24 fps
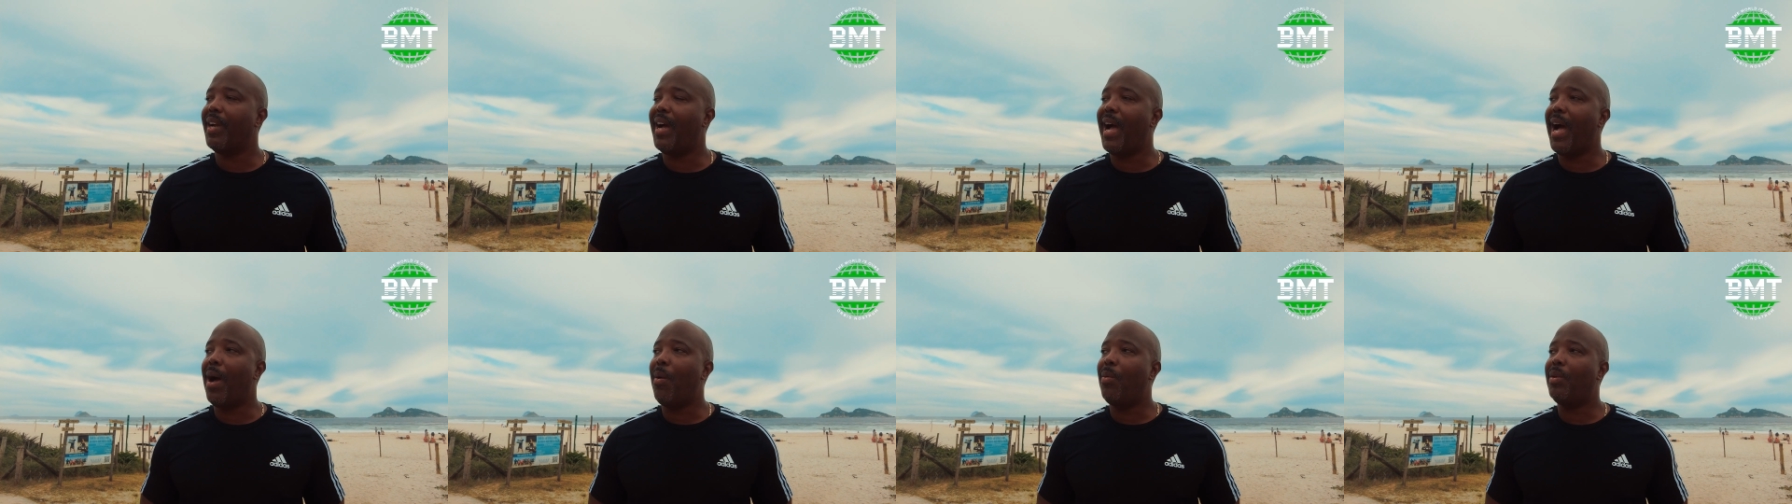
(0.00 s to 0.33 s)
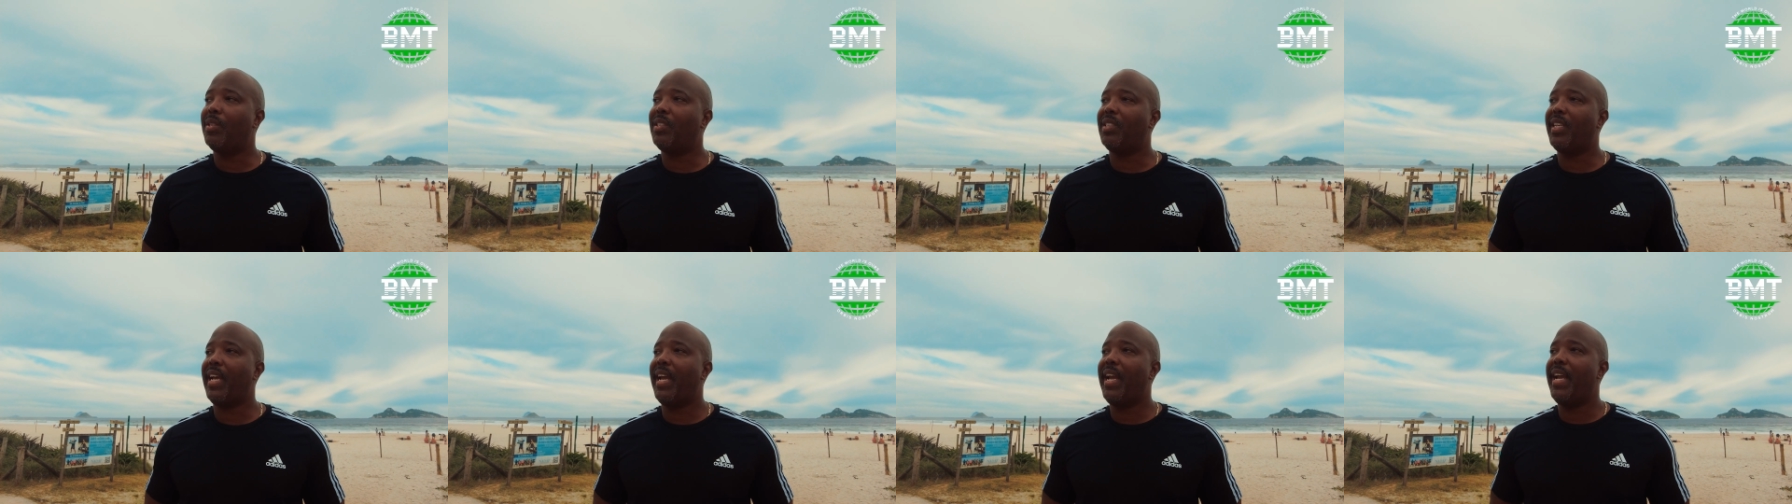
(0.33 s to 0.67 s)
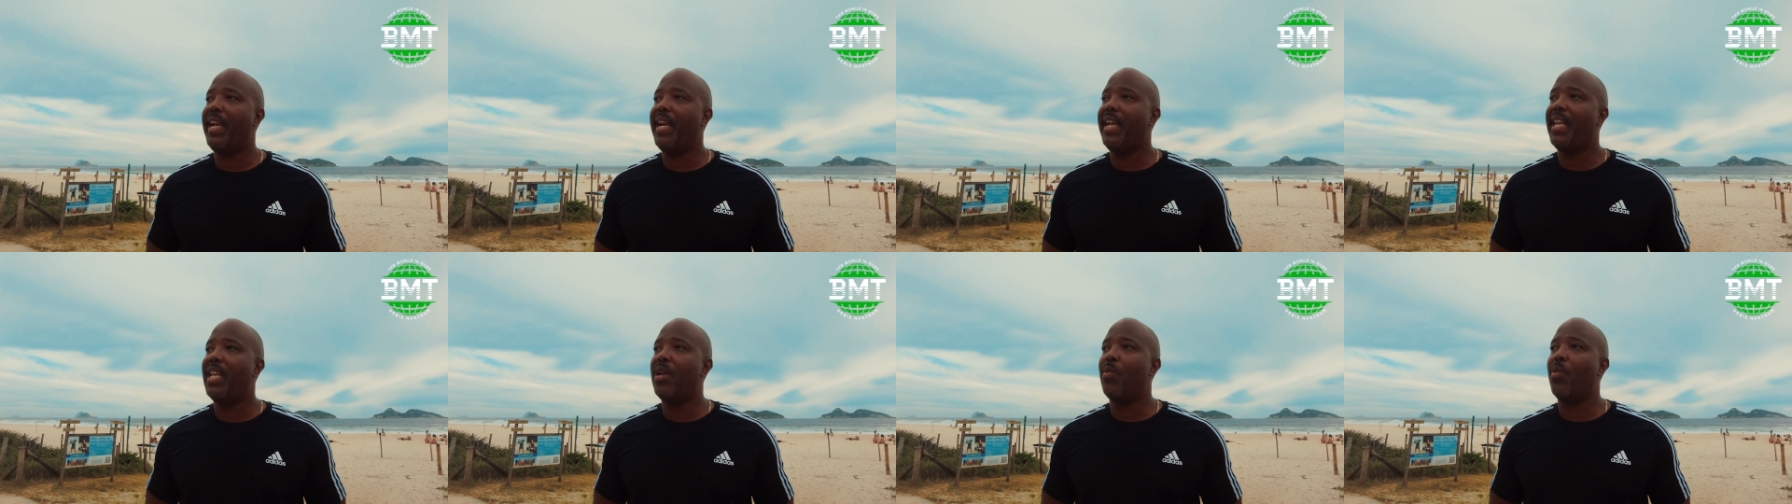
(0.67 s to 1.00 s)
I would
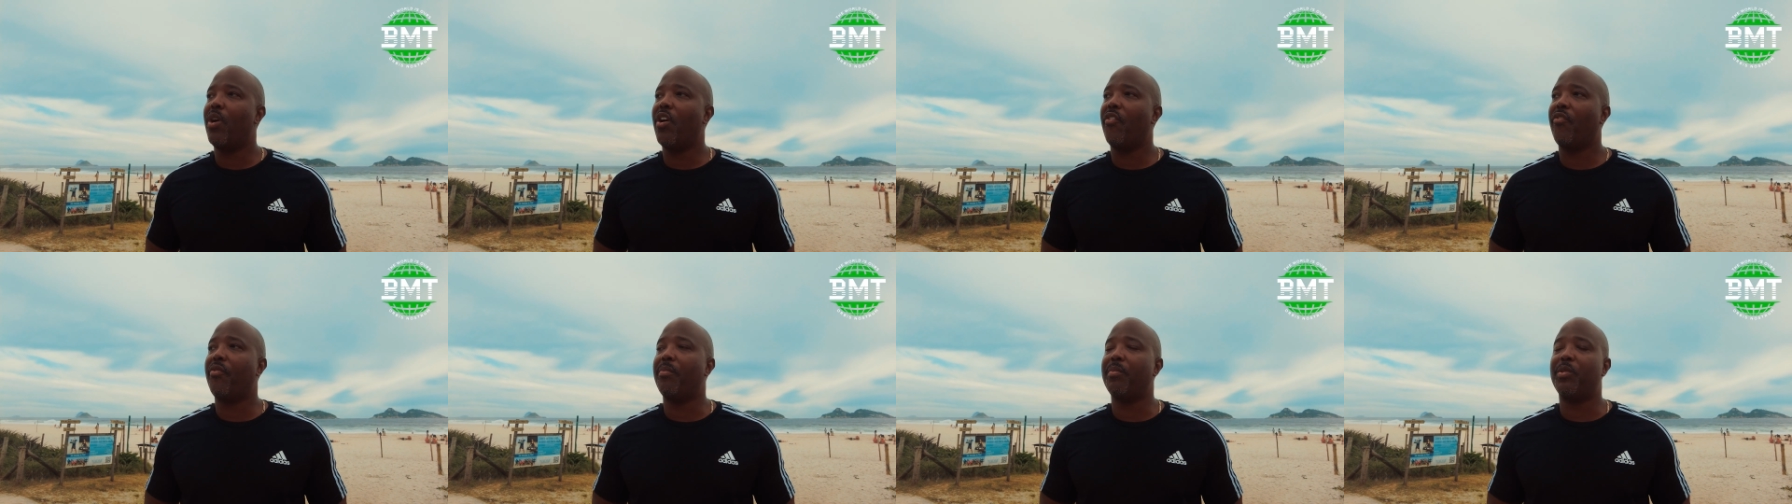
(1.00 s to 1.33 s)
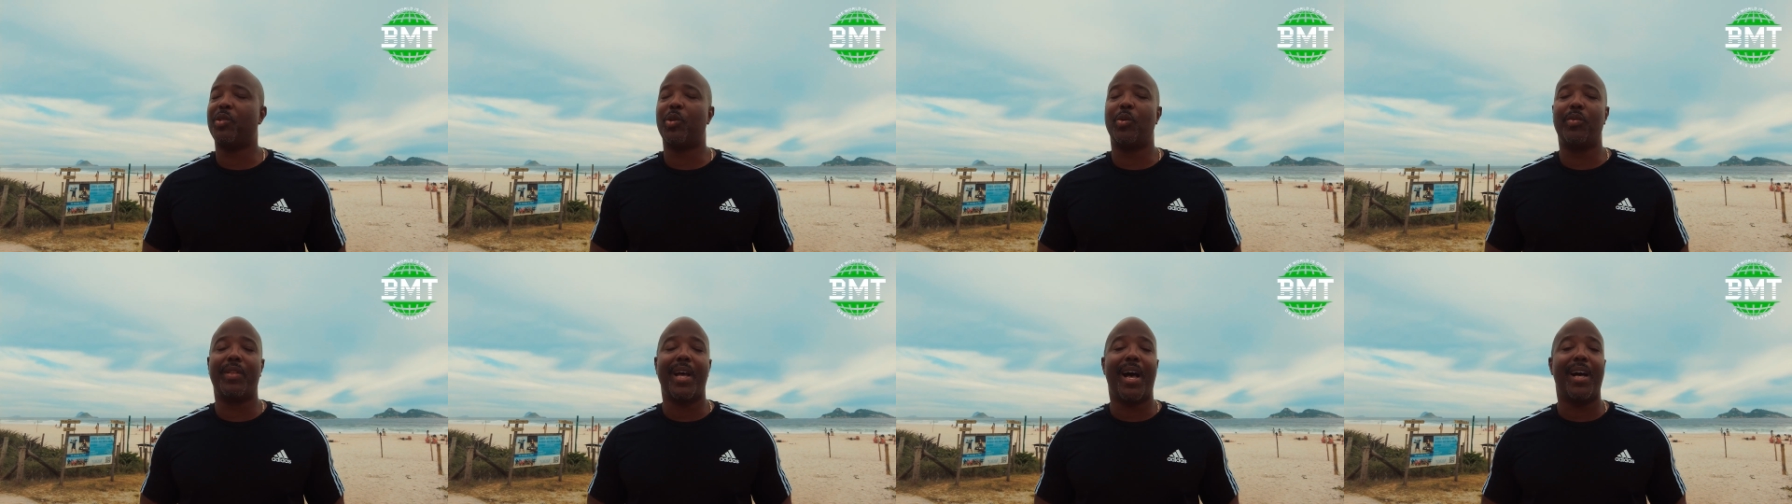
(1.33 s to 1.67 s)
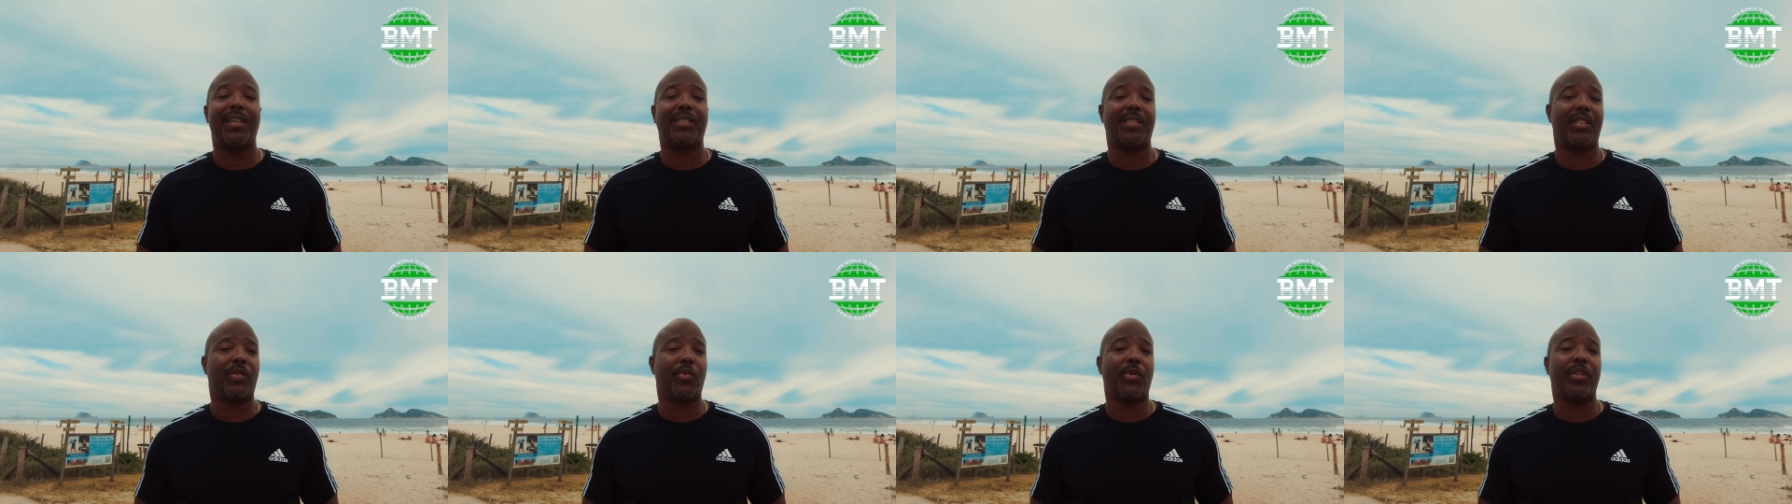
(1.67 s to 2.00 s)
say anywhere from
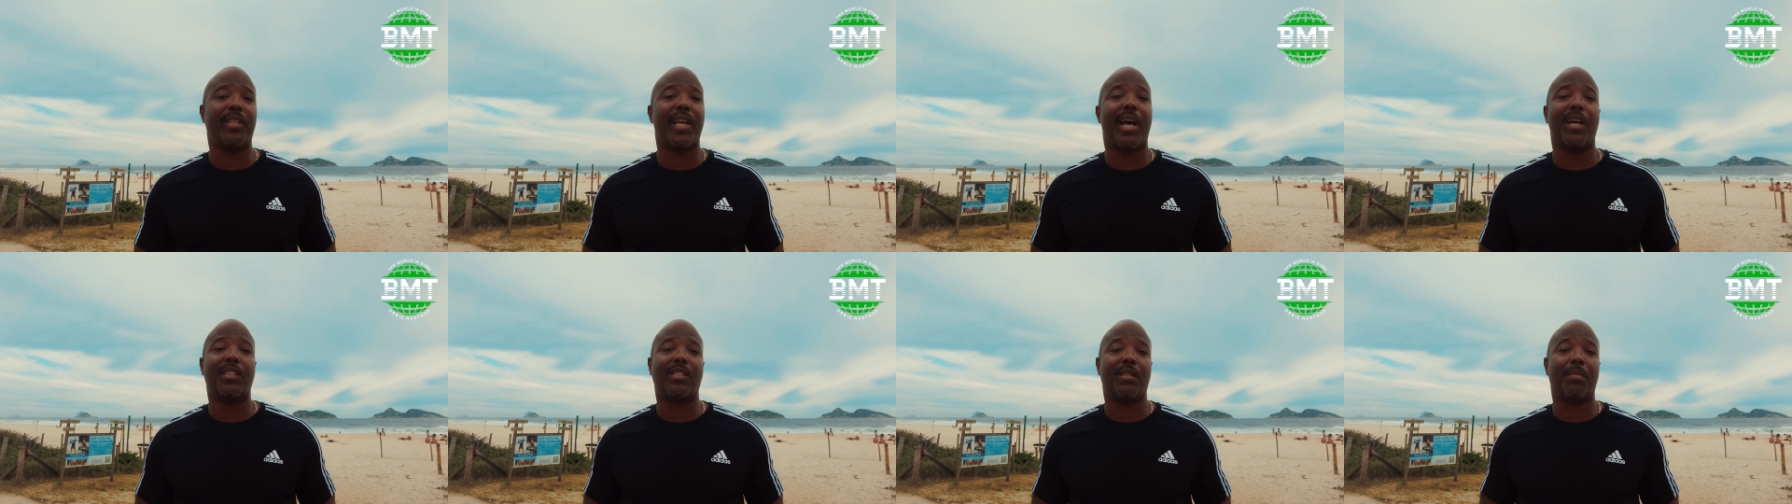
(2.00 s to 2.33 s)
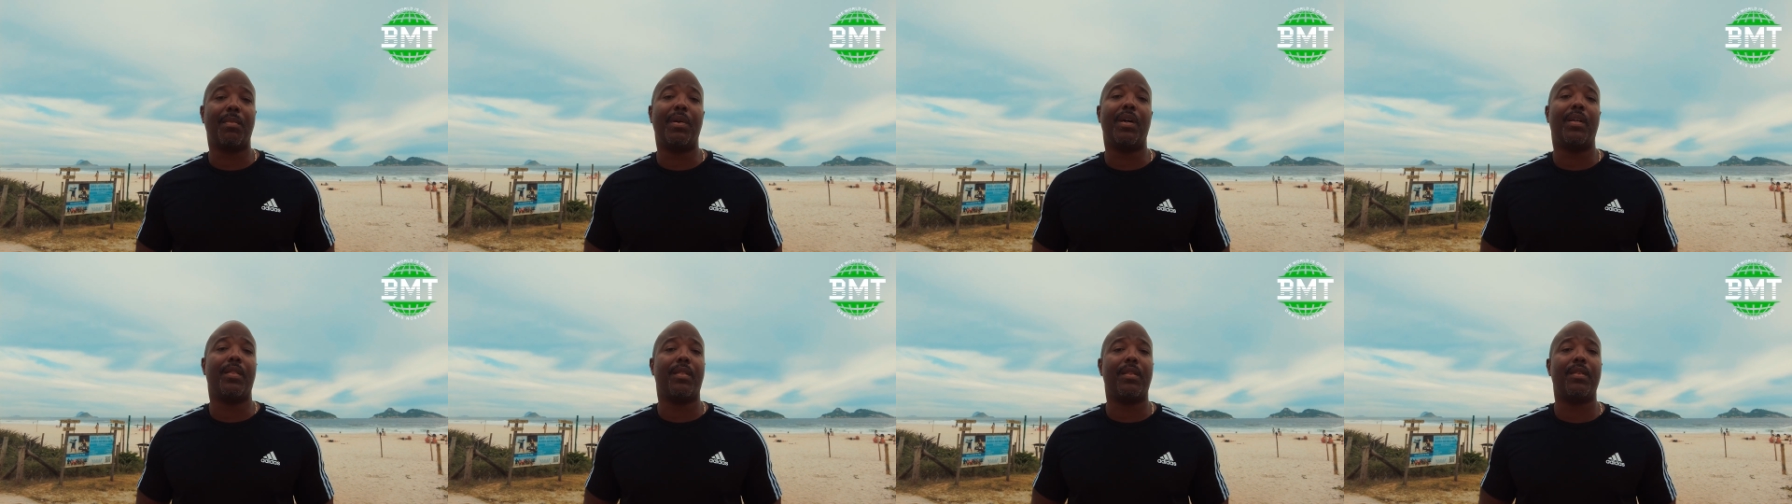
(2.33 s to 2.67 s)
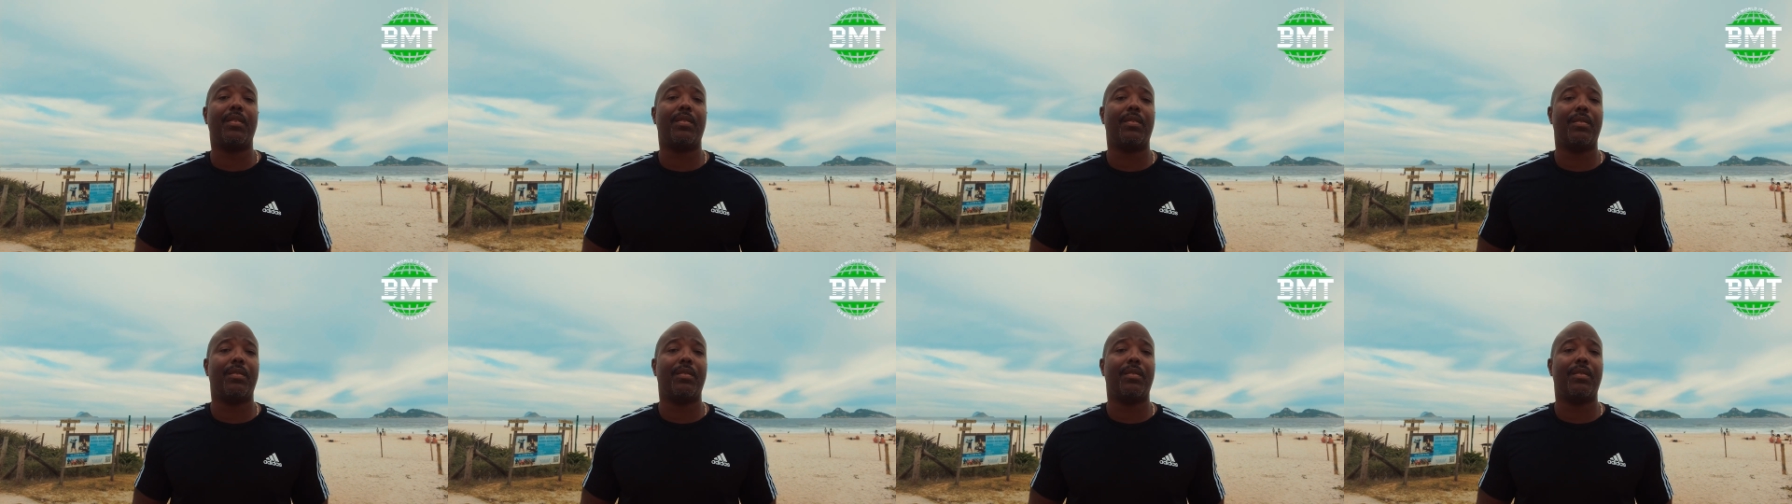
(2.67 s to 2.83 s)
$2,000 to $3,000 a month.